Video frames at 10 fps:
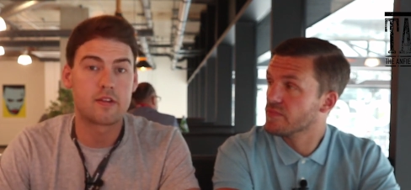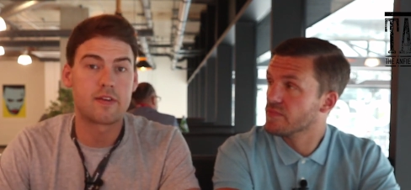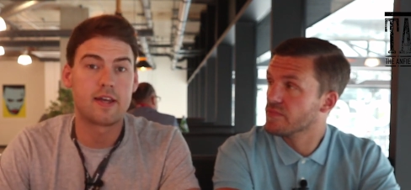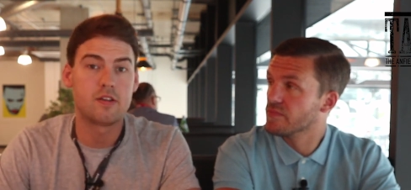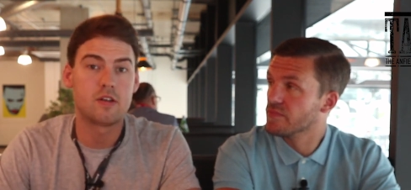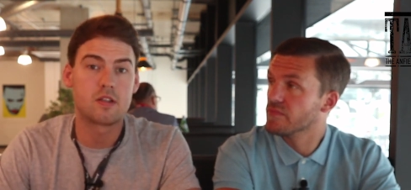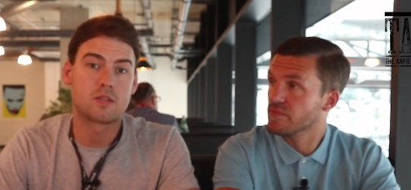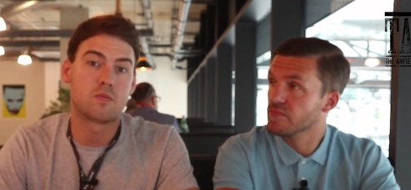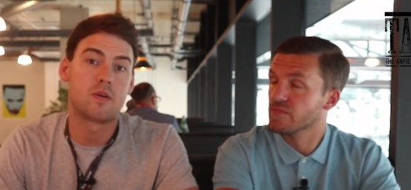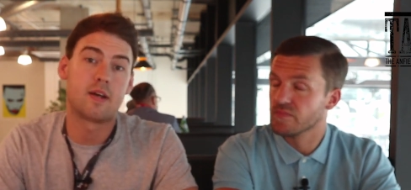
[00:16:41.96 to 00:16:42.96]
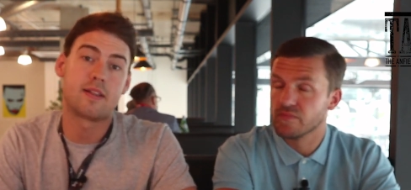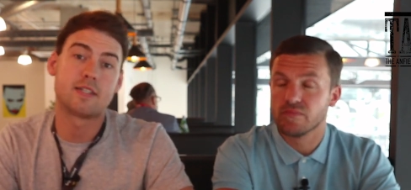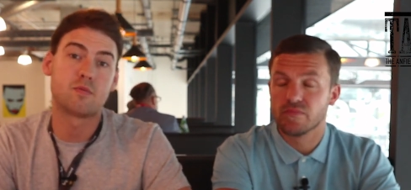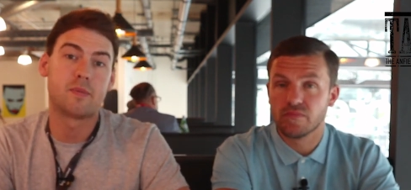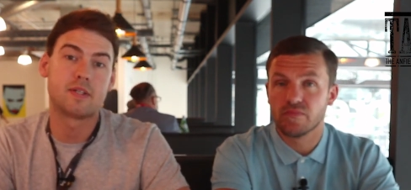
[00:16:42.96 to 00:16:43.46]
Speaker 1: out the venue at
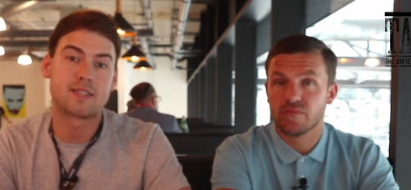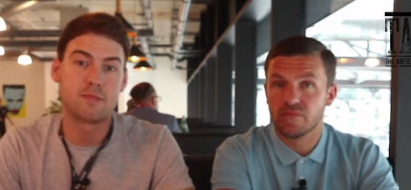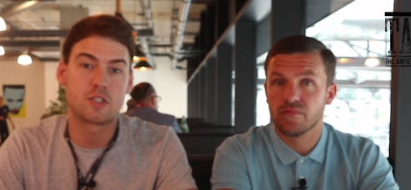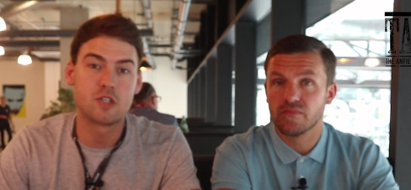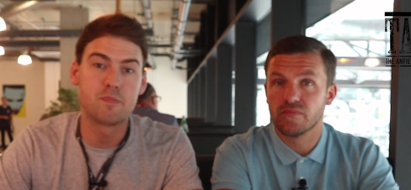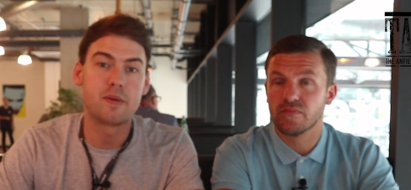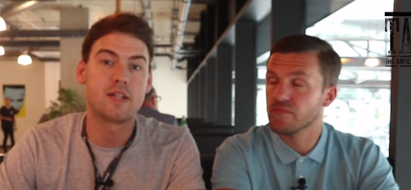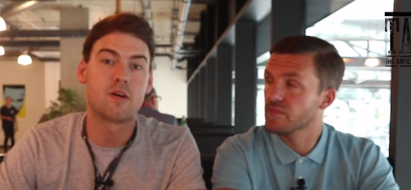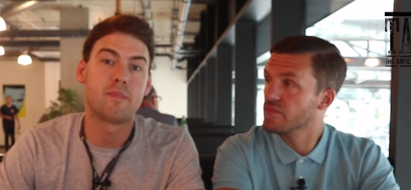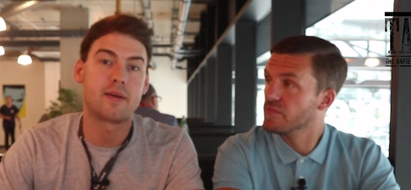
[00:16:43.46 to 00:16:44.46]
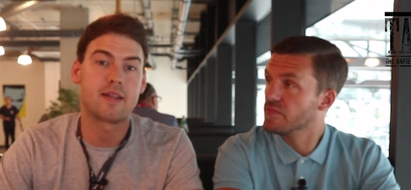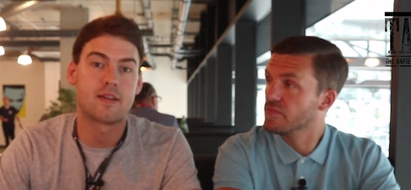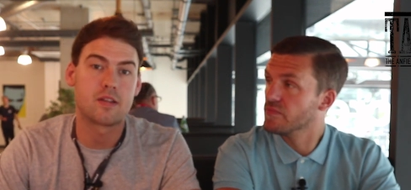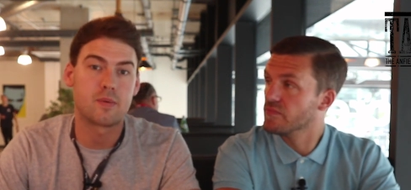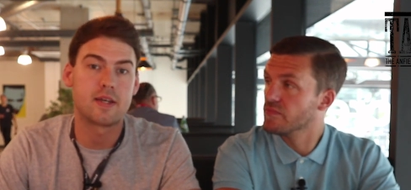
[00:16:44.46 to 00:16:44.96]
this moment in time. It should be done by the
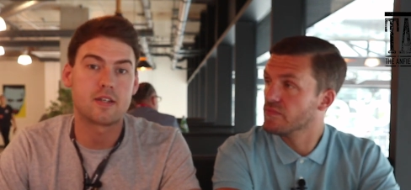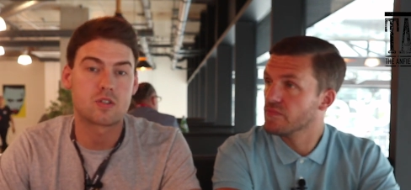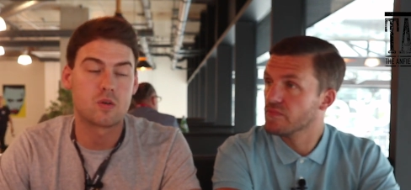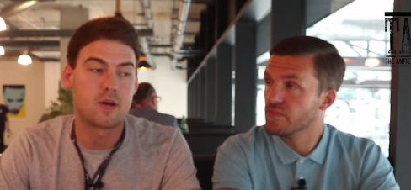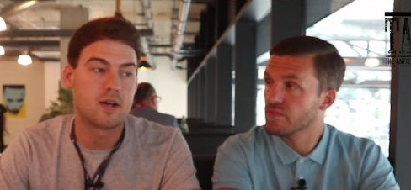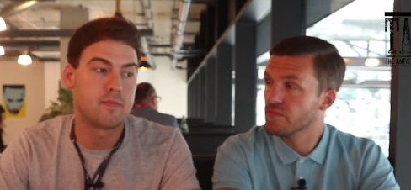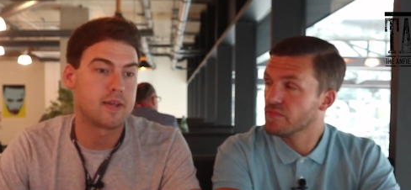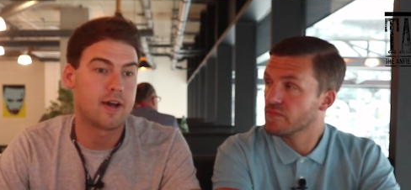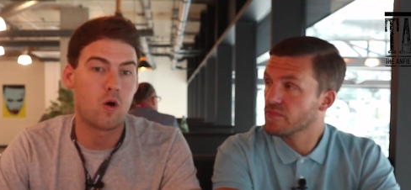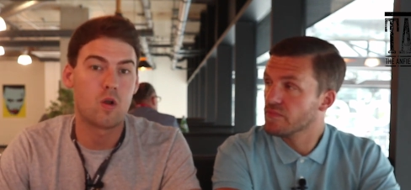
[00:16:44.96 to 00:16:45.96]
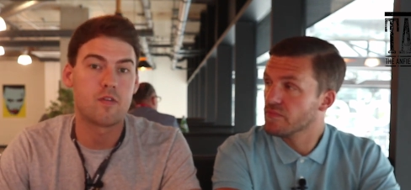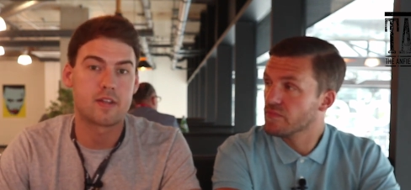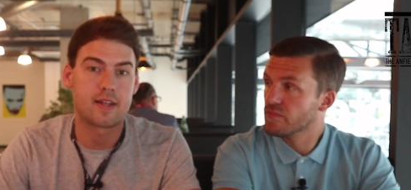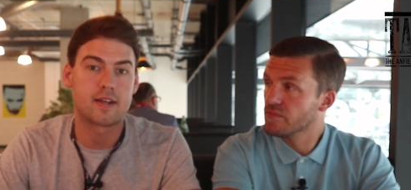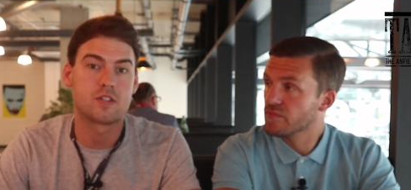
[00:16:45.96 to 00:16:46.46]
end of the week. So yeah, all
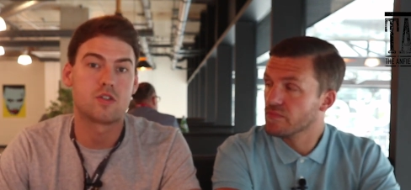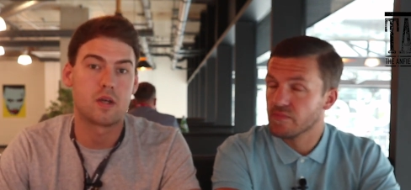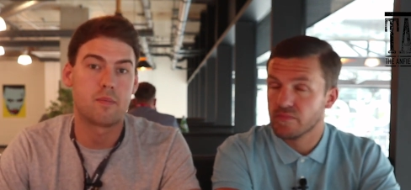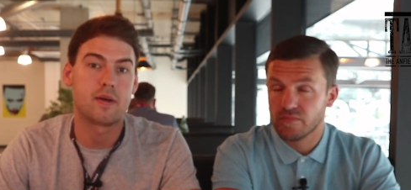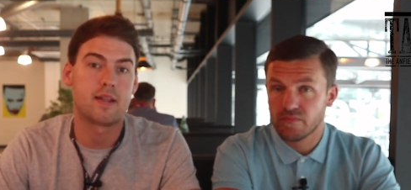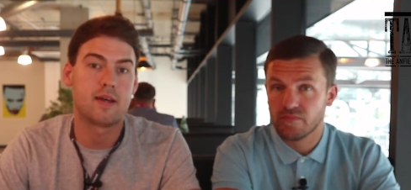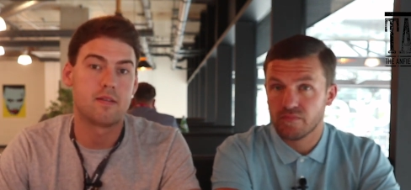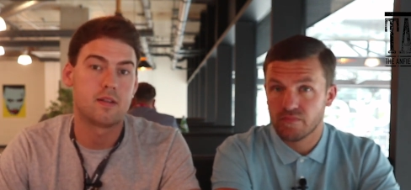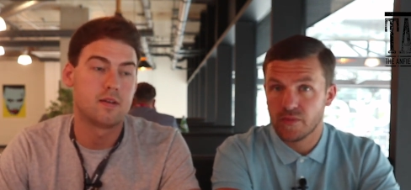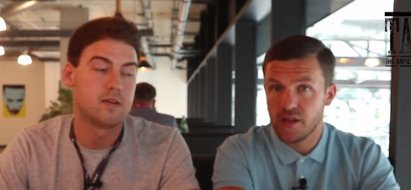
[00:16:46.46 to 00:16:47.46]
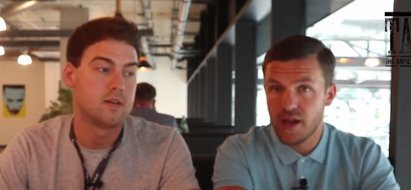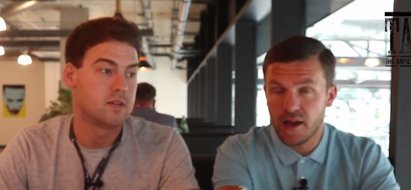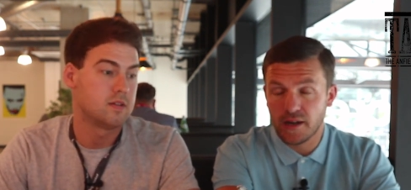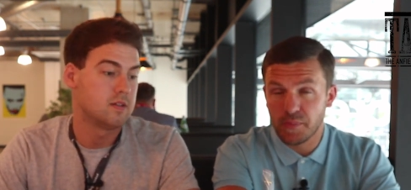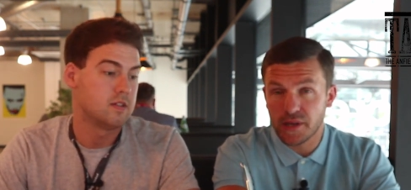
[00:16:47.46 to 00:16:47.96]
of the tickets will be up by then.
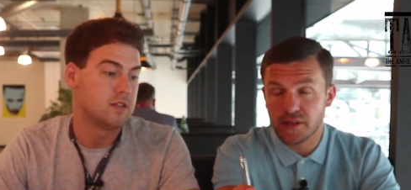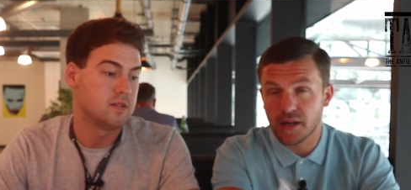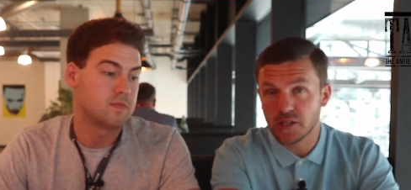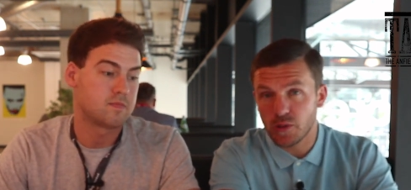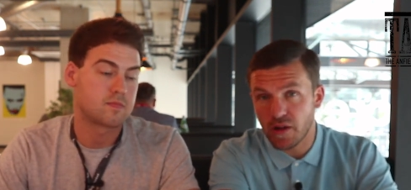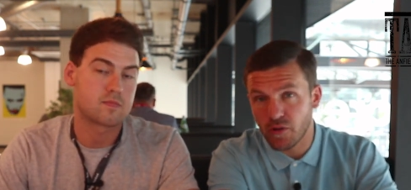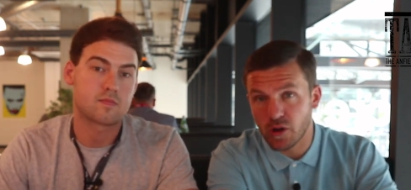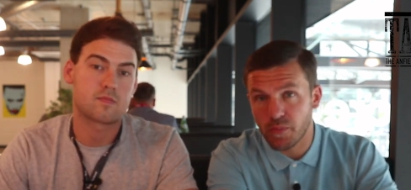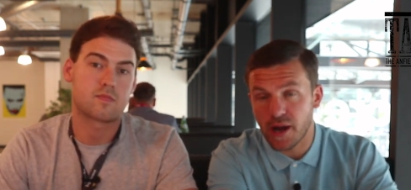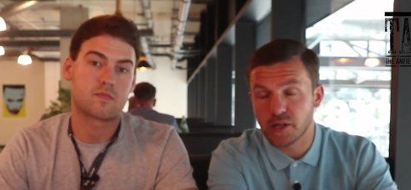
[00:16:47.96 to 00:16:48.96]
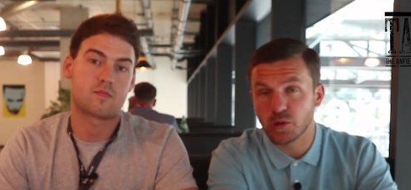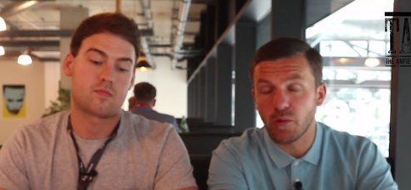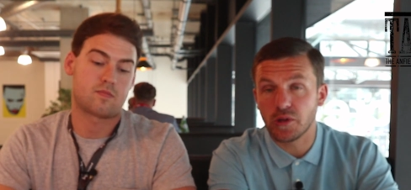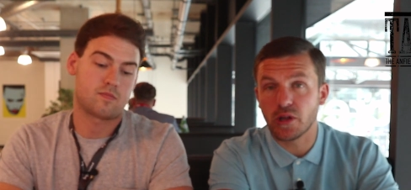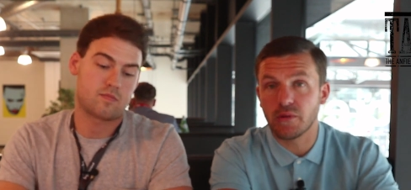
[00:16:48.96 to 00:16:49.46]
Speaker 2: Yeah, and a big thanks to everyone who backs
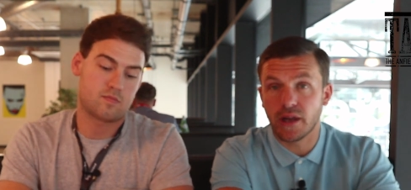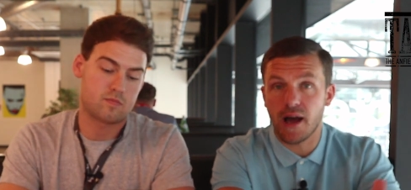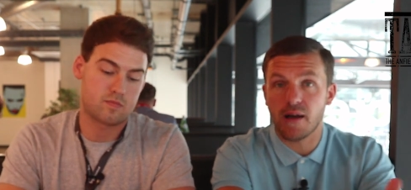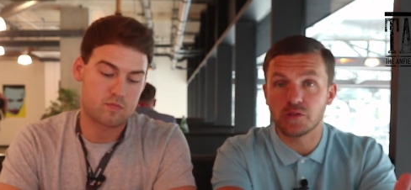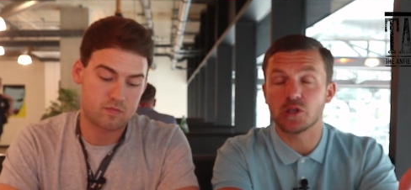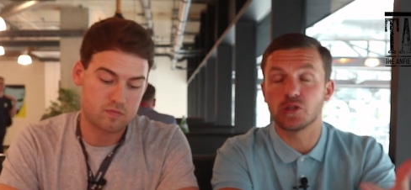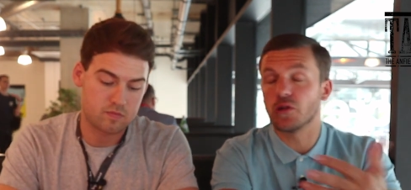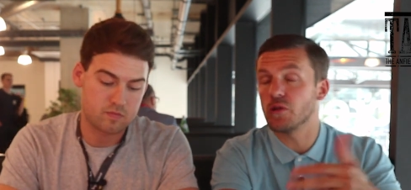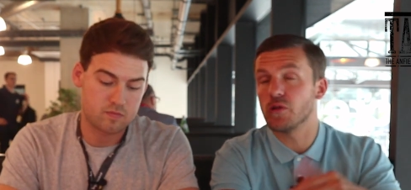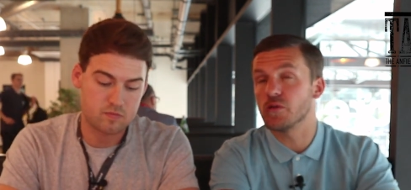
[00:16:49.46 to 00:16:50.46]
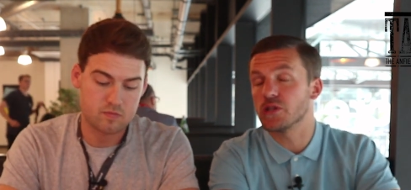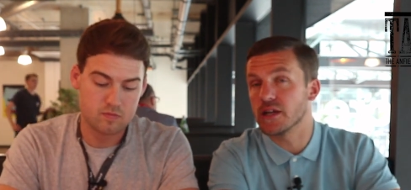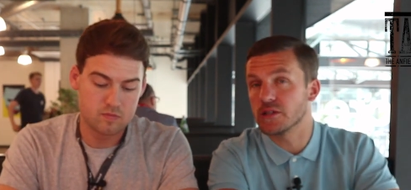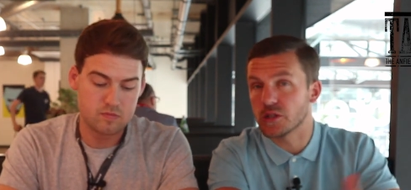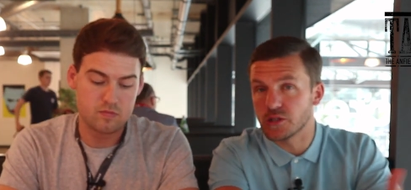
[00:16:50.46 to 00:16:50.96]
what we do and allows us to do those
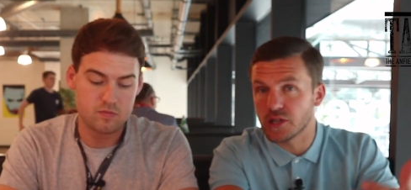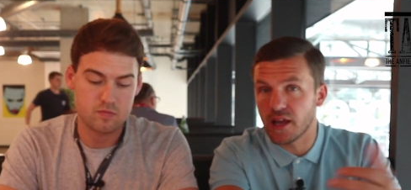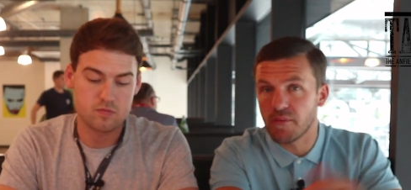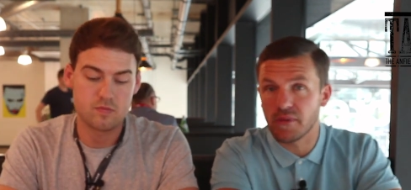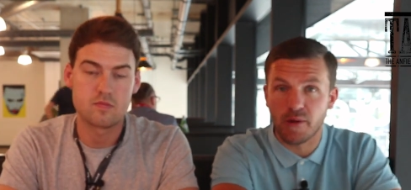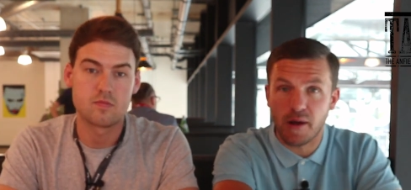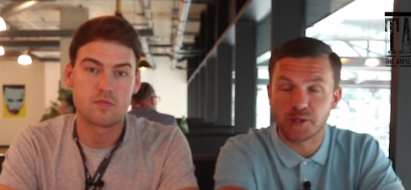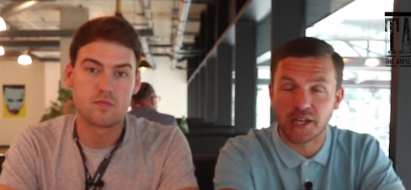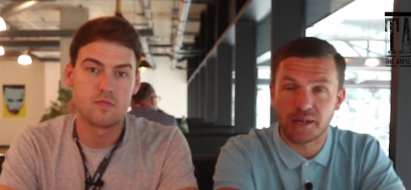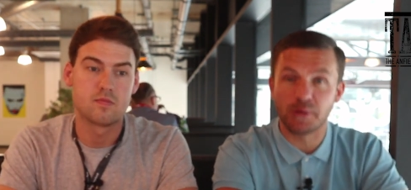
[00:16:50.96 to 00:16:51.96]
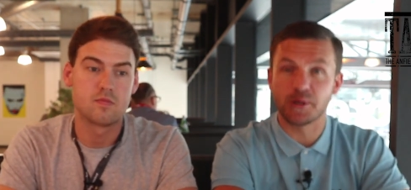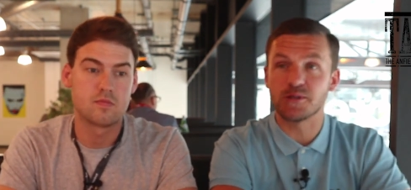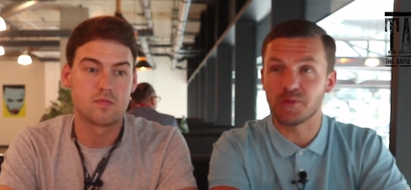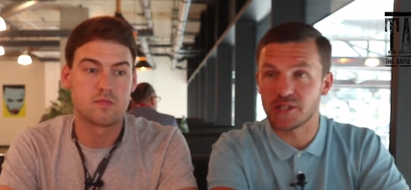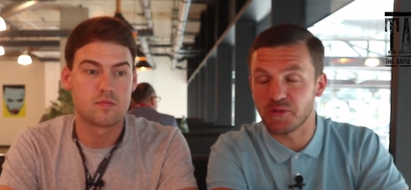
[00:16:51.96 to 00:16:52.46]
things, because you know, I was thinking about
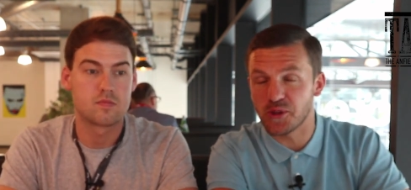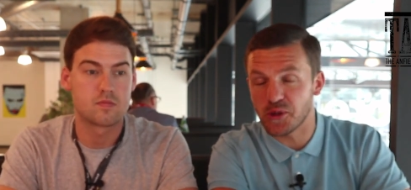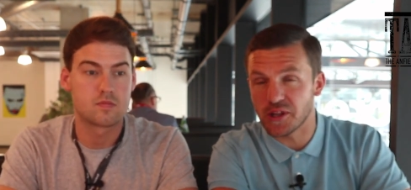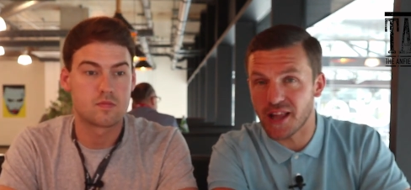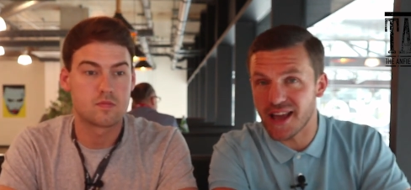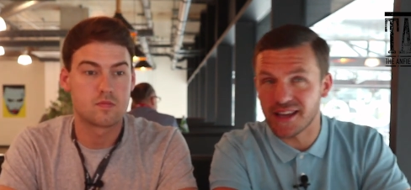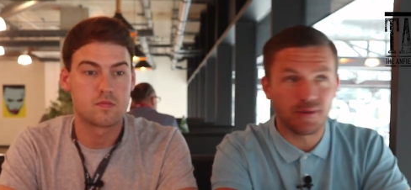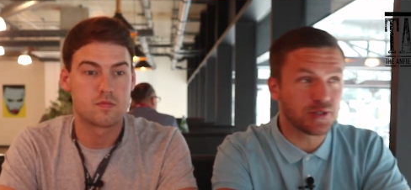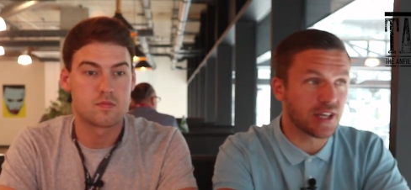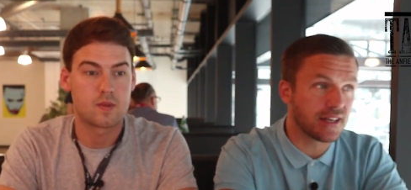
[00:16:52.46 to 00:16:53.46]
this myself the other day, and I was